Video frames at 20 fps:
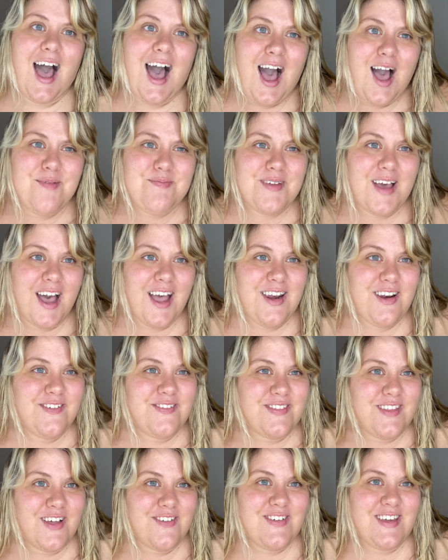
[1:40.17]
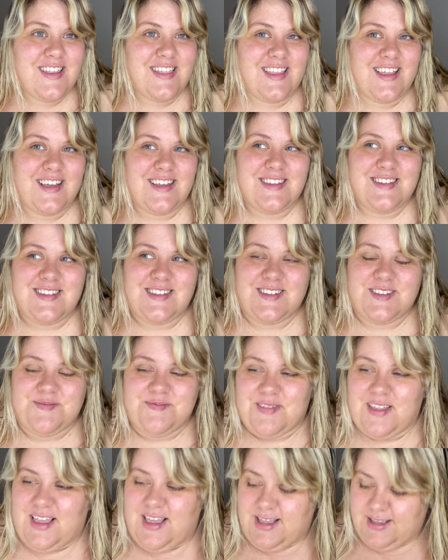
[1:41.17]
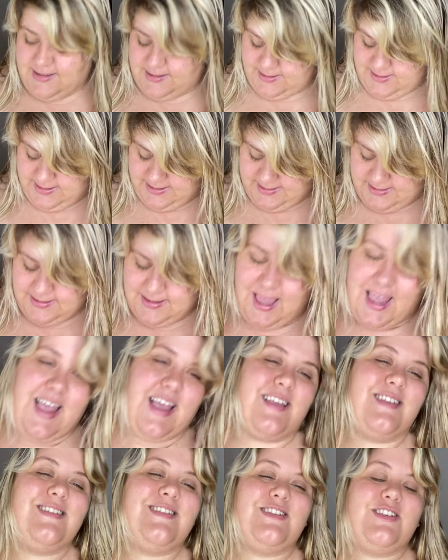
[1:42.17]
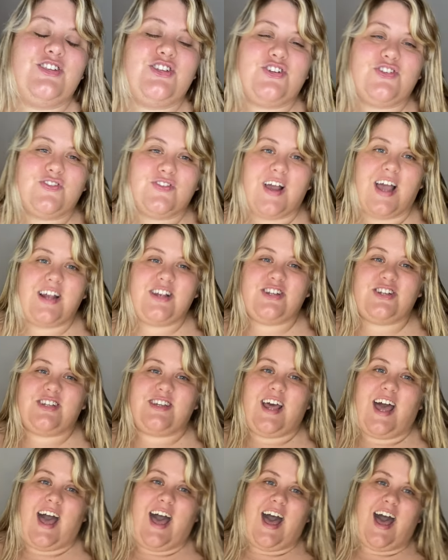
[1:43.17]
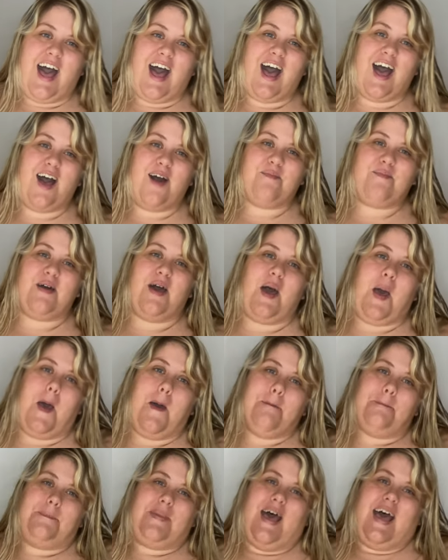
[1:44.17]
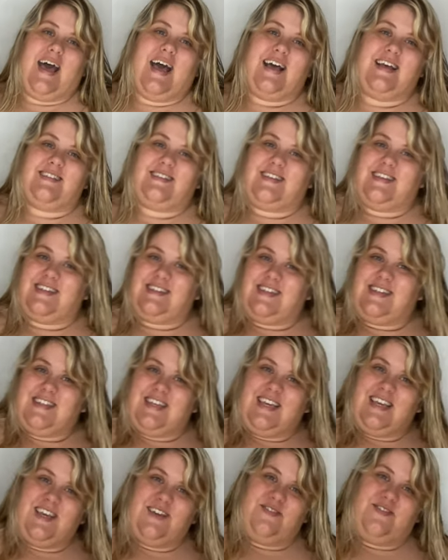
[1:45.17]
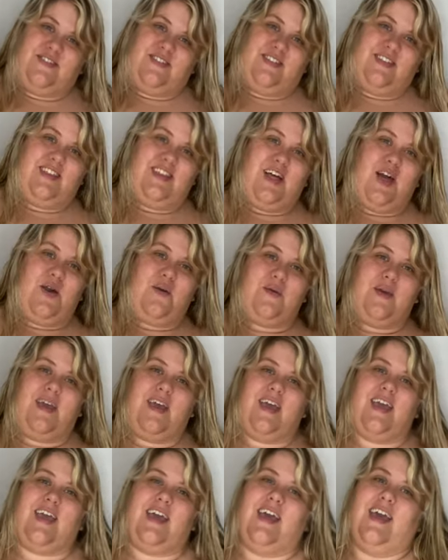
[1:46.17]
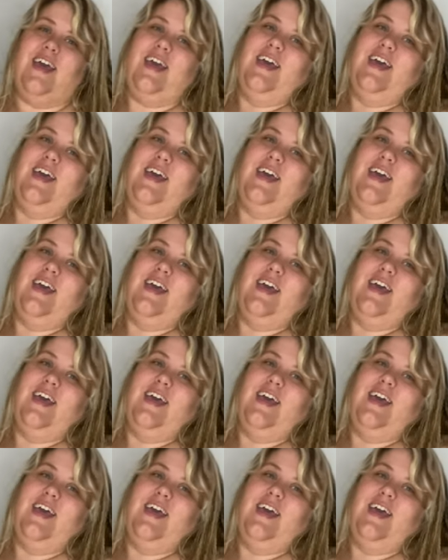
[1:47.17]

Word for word: I'm kind of loving this. So this is a stretch top, peasanty, flowy,